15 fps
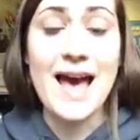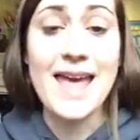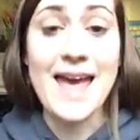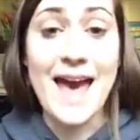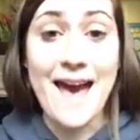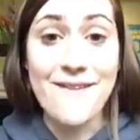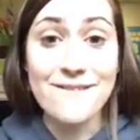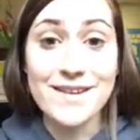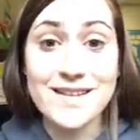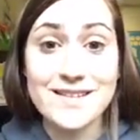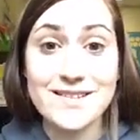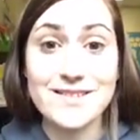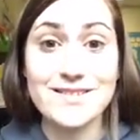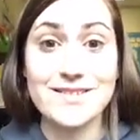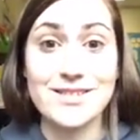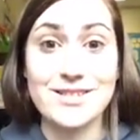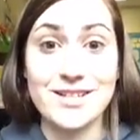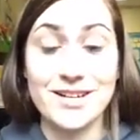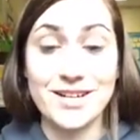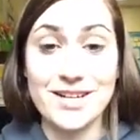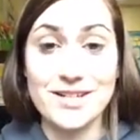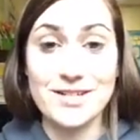I haven't
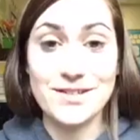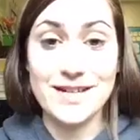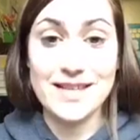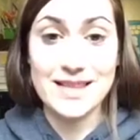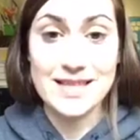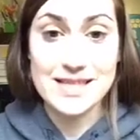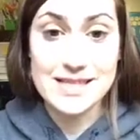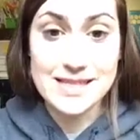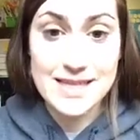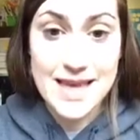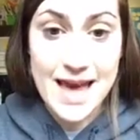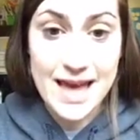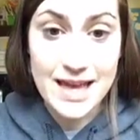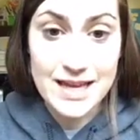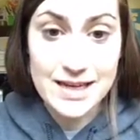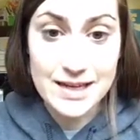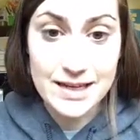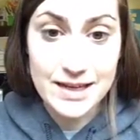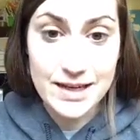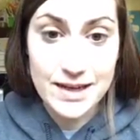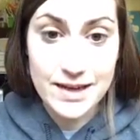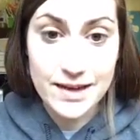started doing this yet.
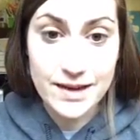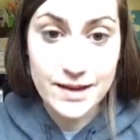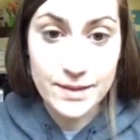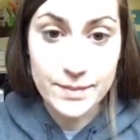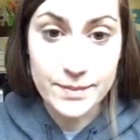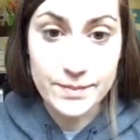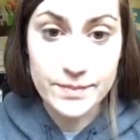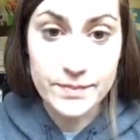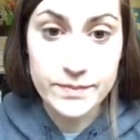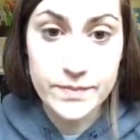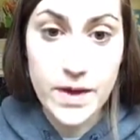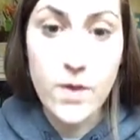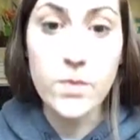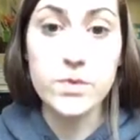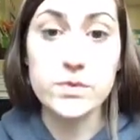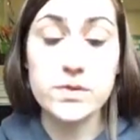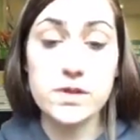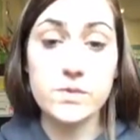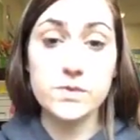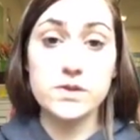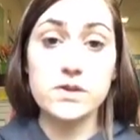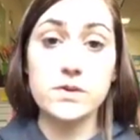
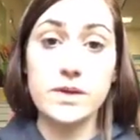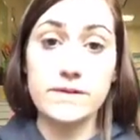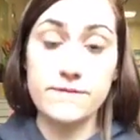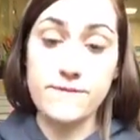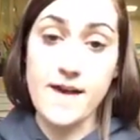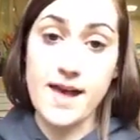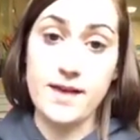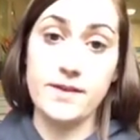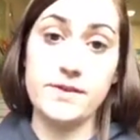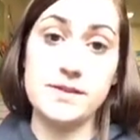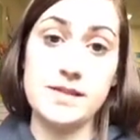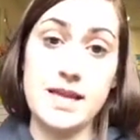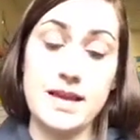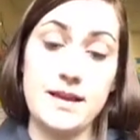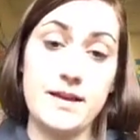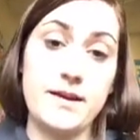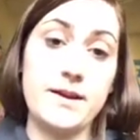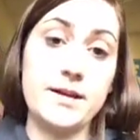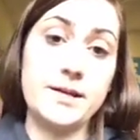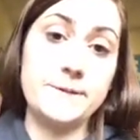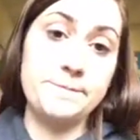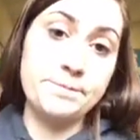So student files, like
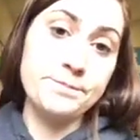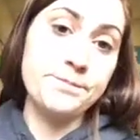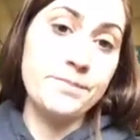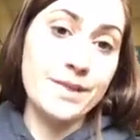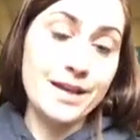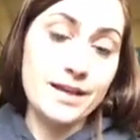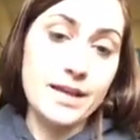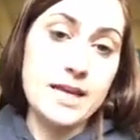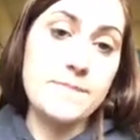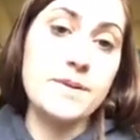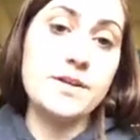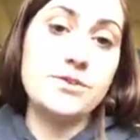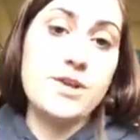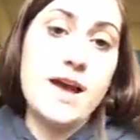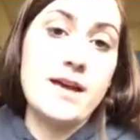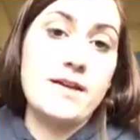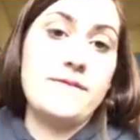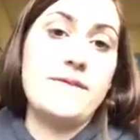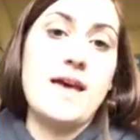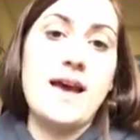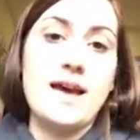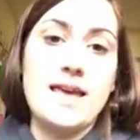our keeping track
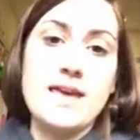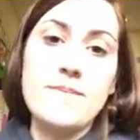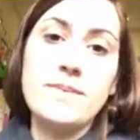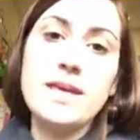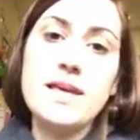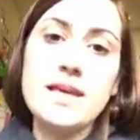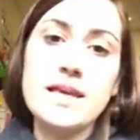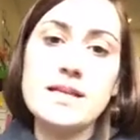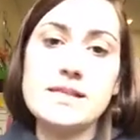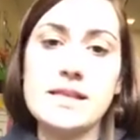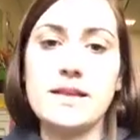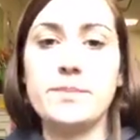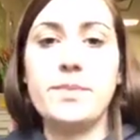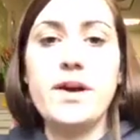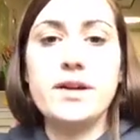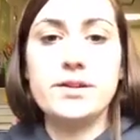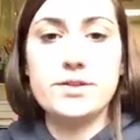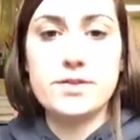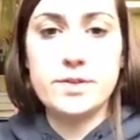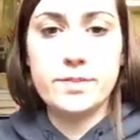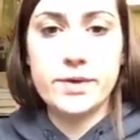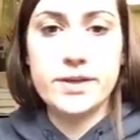of the IEPs and the
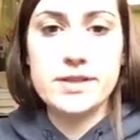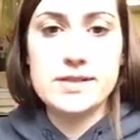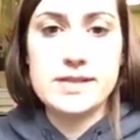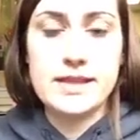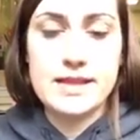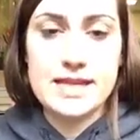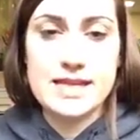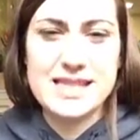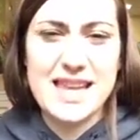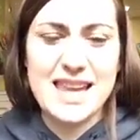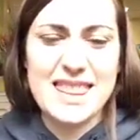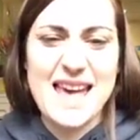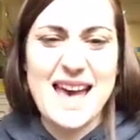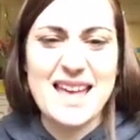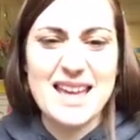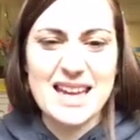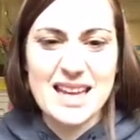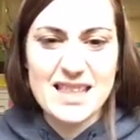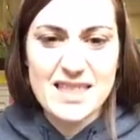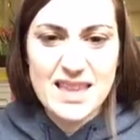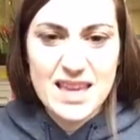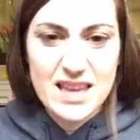progress reports and things like that. And
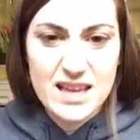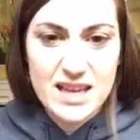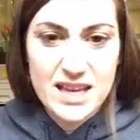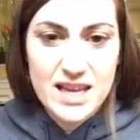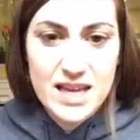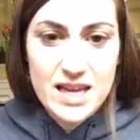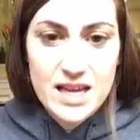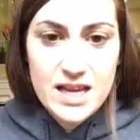I think